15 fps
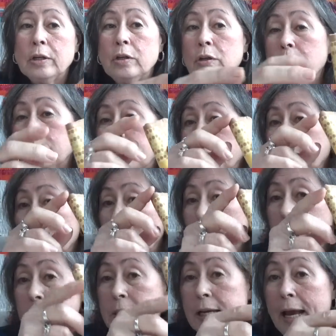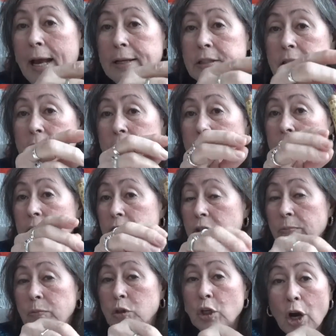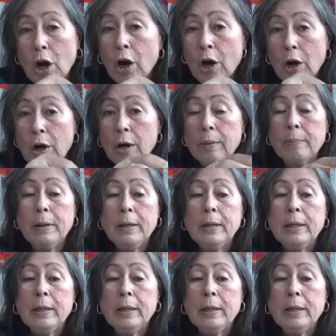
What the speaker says: You can put a little tassel and some charm.